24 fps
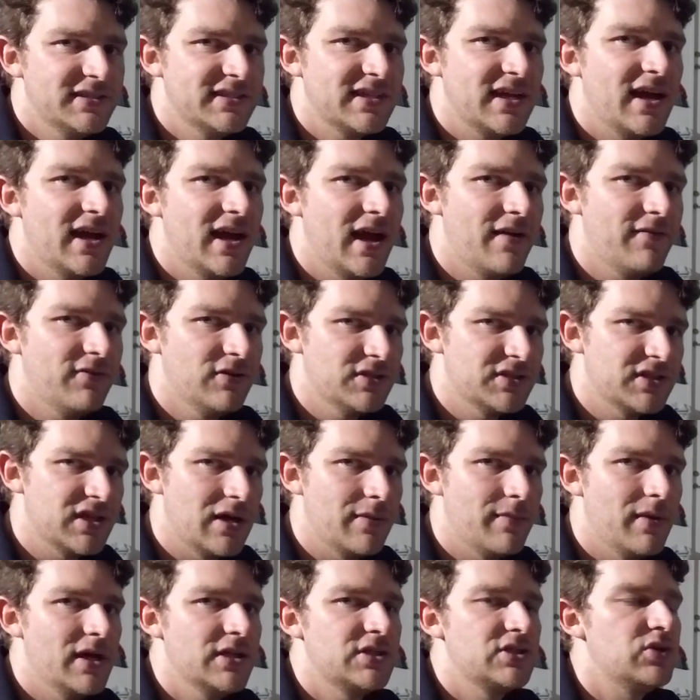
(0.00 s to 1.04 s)
I ever saw
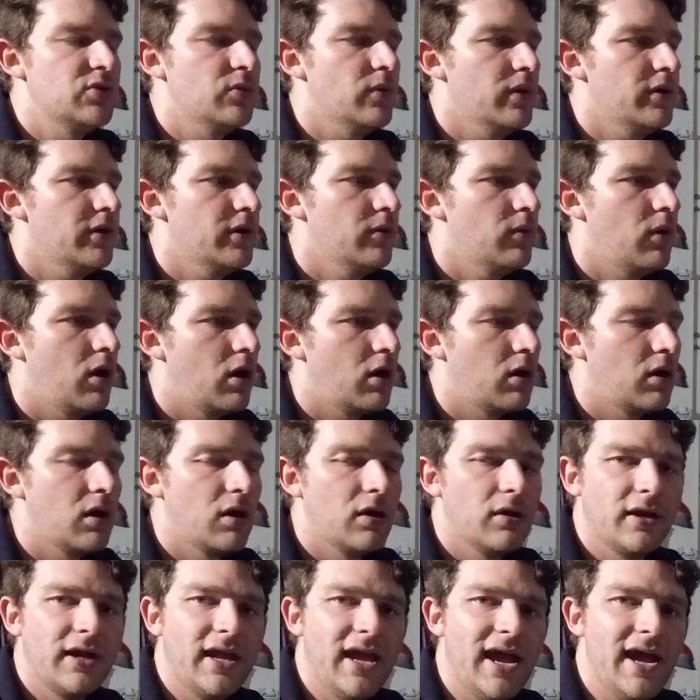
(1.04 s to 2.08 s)
my Tuono
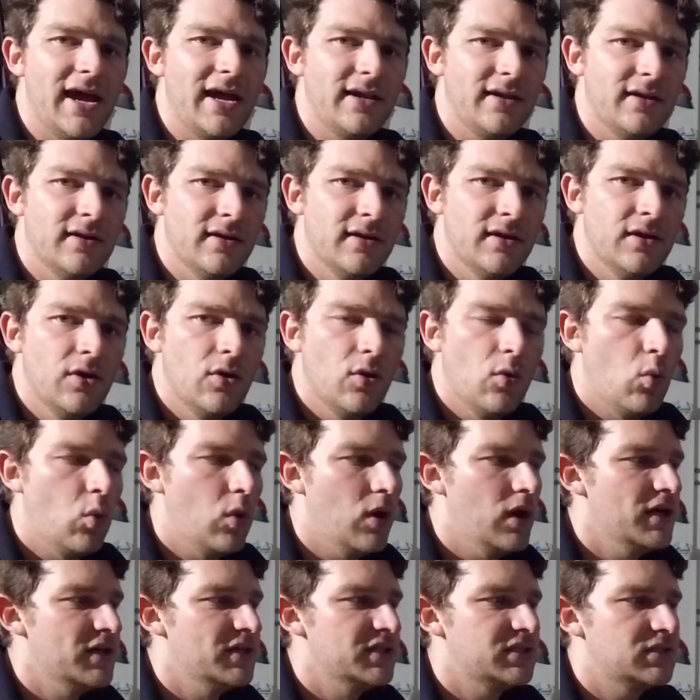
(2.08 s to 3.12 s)
RR get
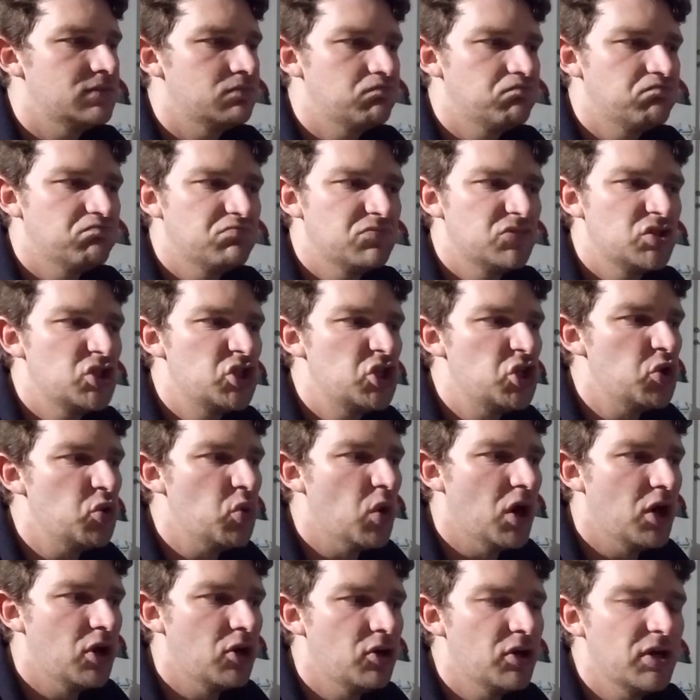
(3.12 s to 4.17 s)
was
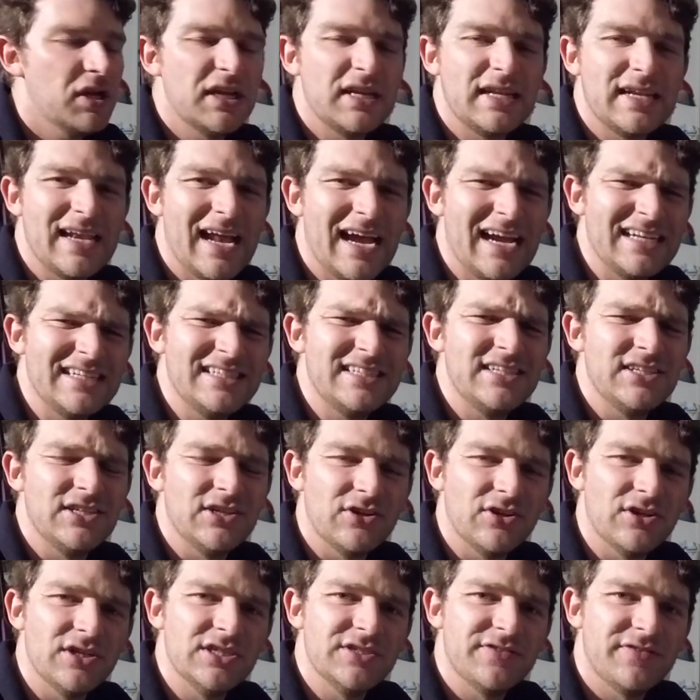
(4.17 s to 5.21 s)
219
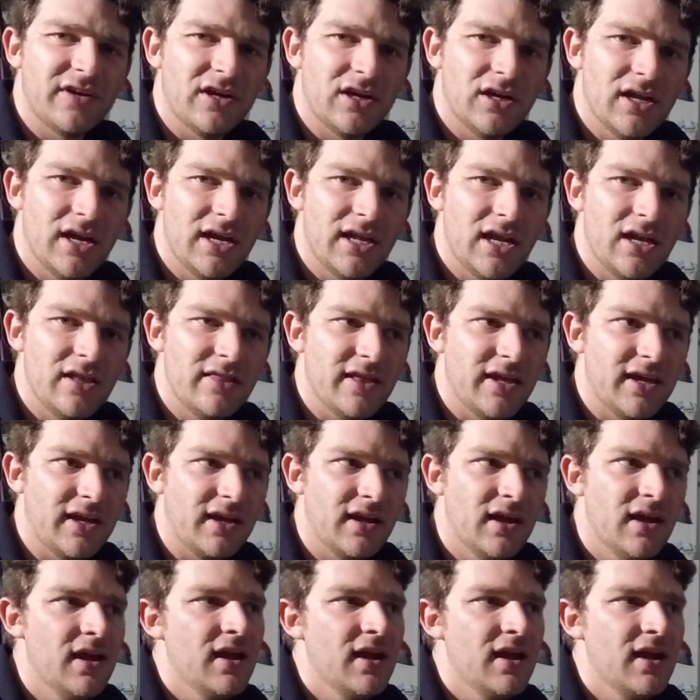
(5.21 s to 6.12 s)
degrees Fahrenheit, I think.